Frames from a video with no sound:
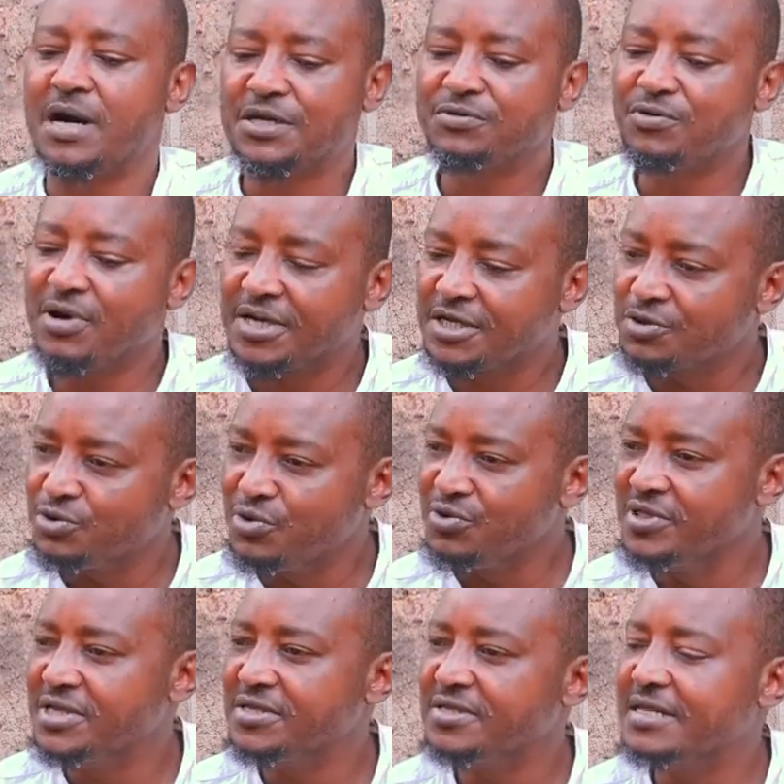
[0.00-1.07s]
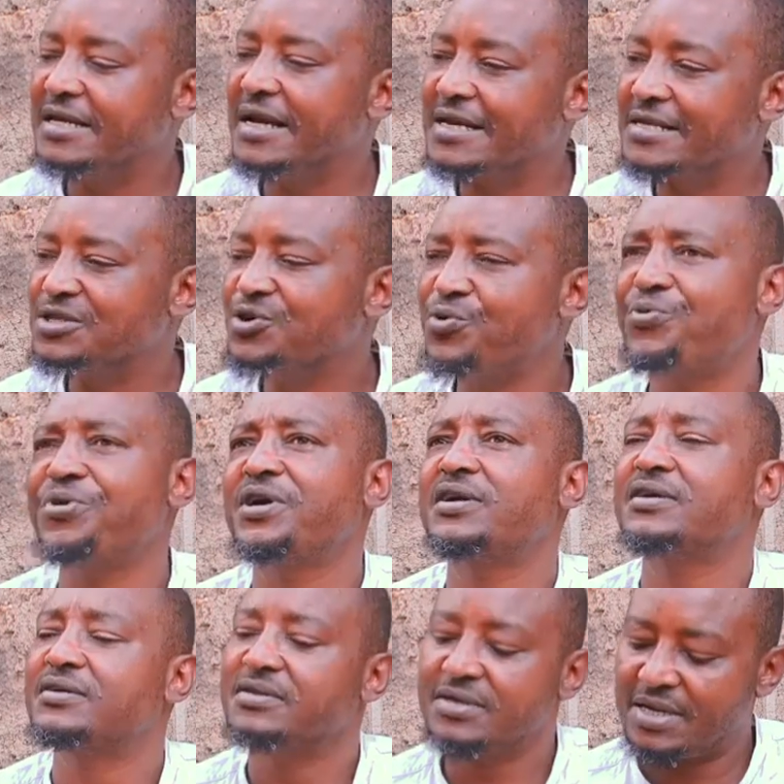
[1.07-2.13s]
But we wanted to do this thing as
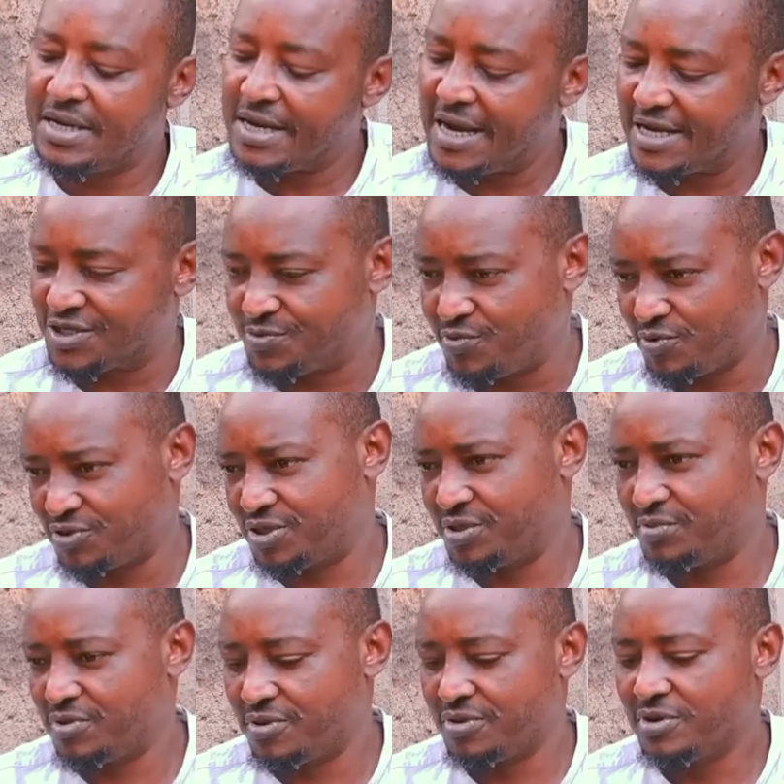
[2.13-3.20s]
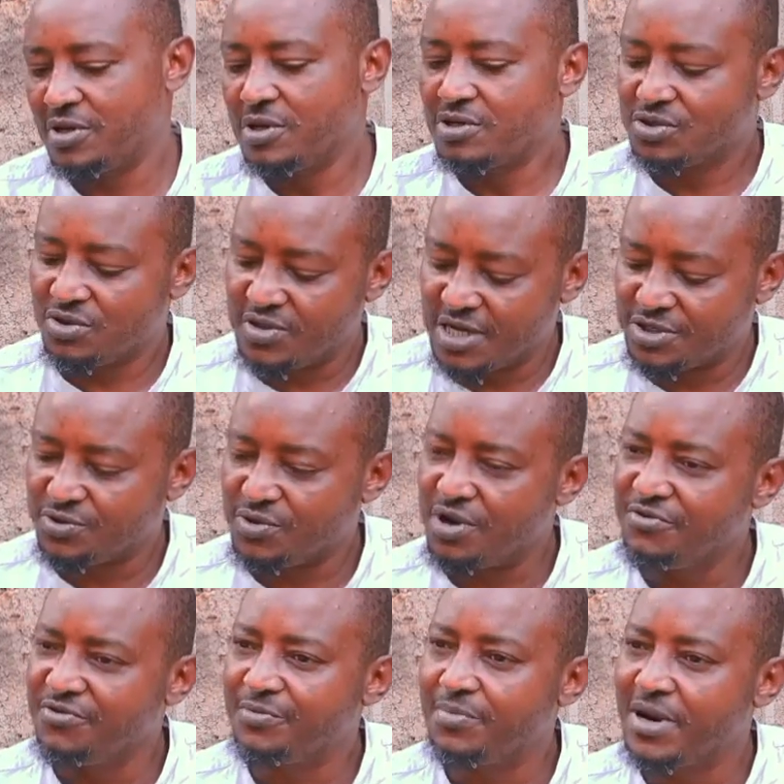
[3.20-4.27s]
quick as possible. So that's
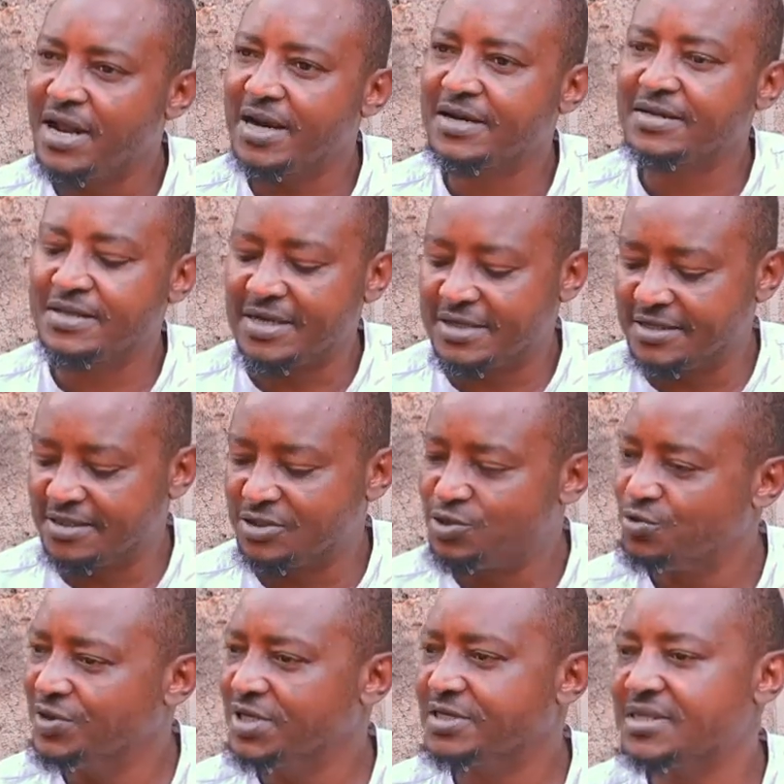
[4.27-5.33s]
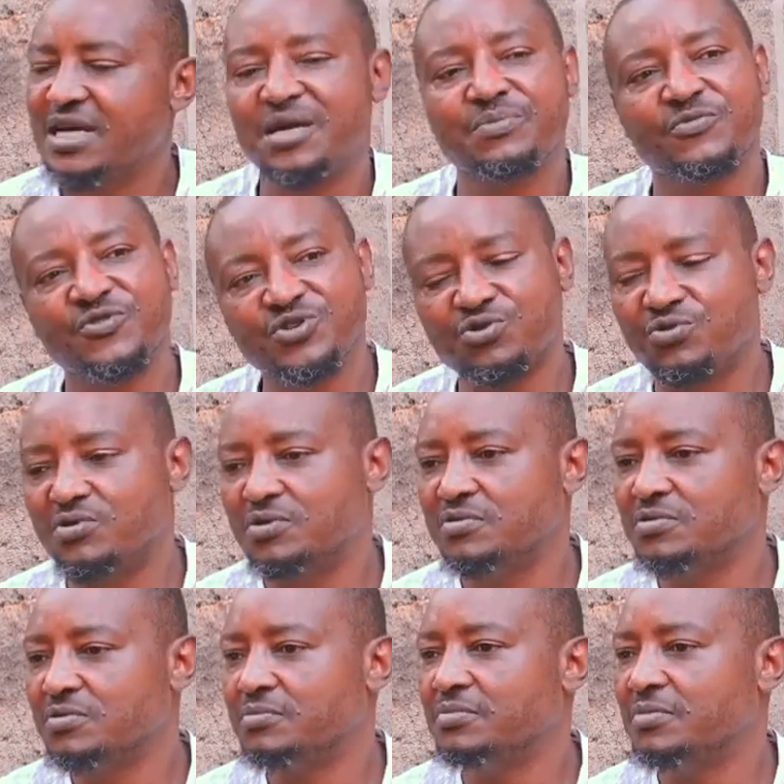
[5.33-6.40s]
why we planned that in 2 weeks time we should
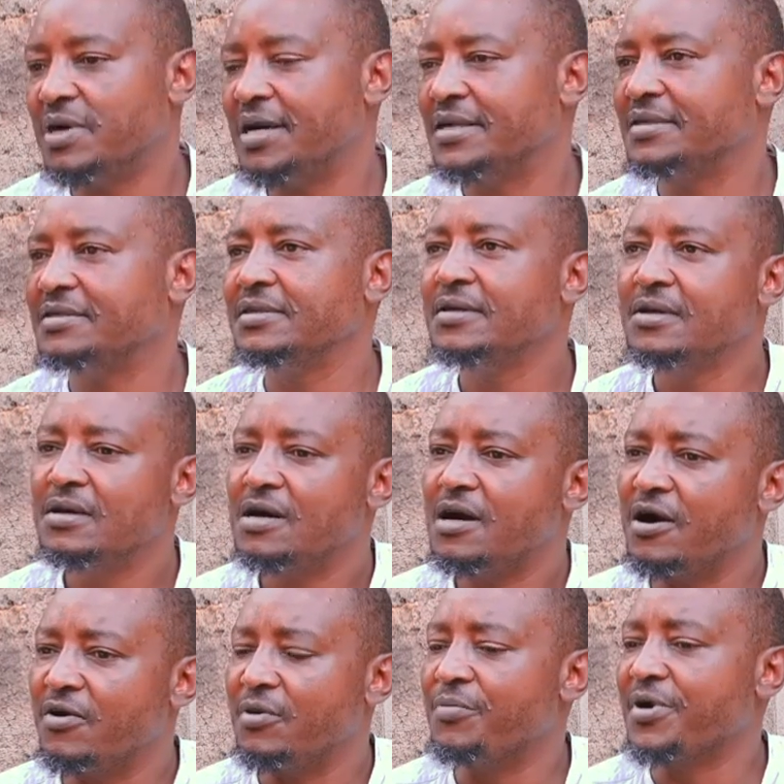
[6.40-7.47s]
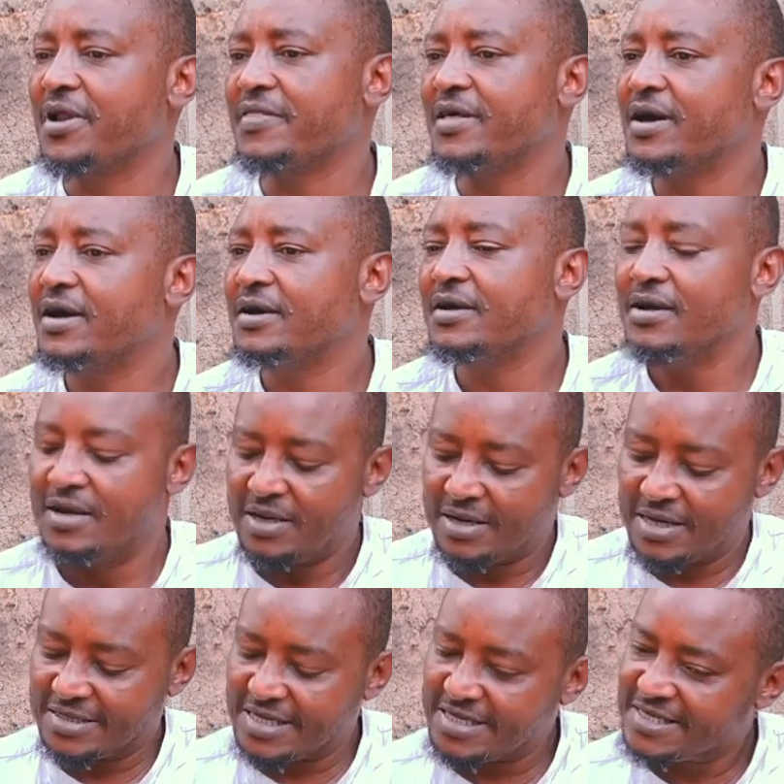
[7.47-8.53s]
bury our brother.
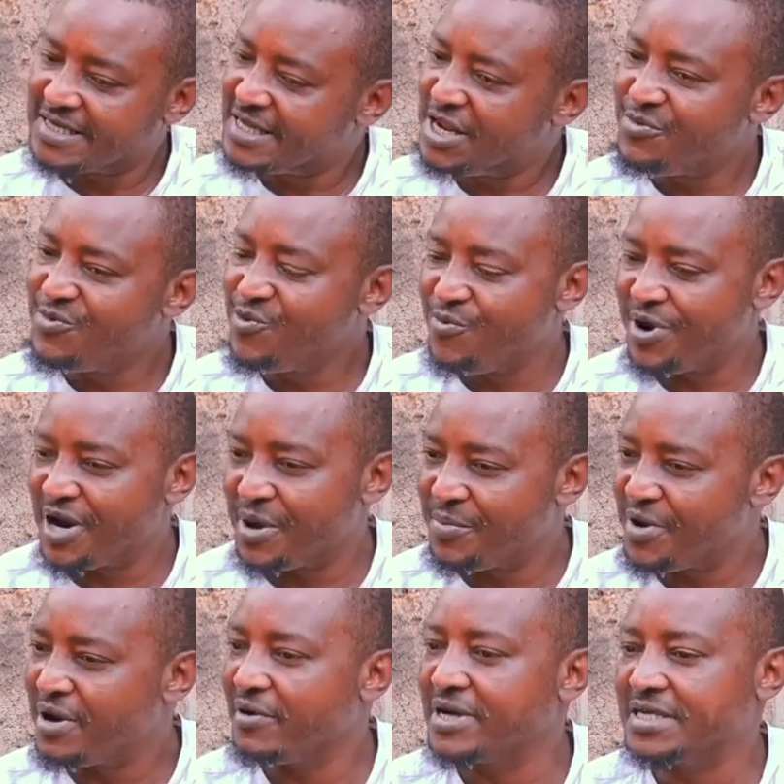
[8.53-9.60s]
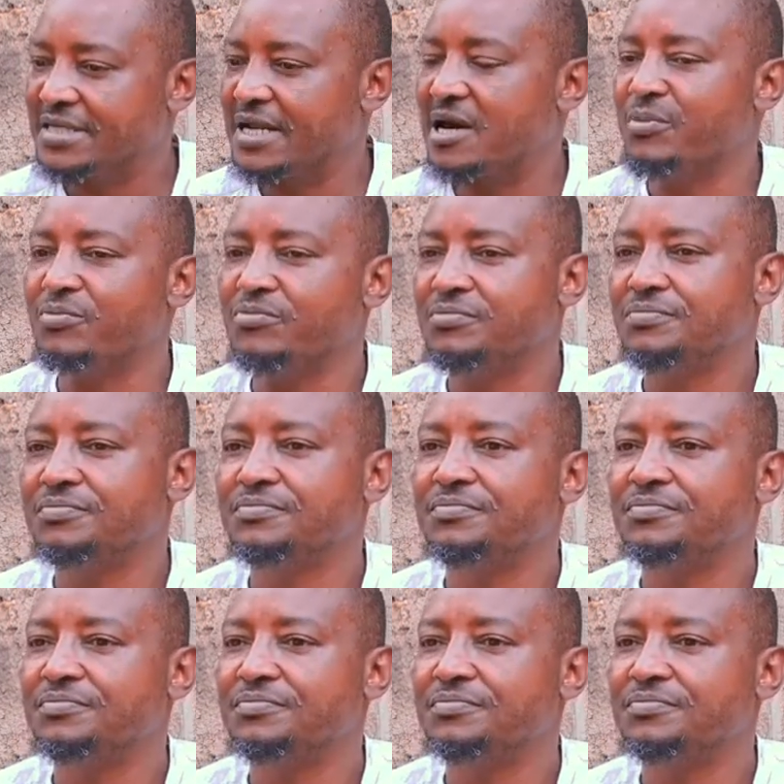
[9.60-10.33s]
Sasa zingine mimi upenda pia Waislamu.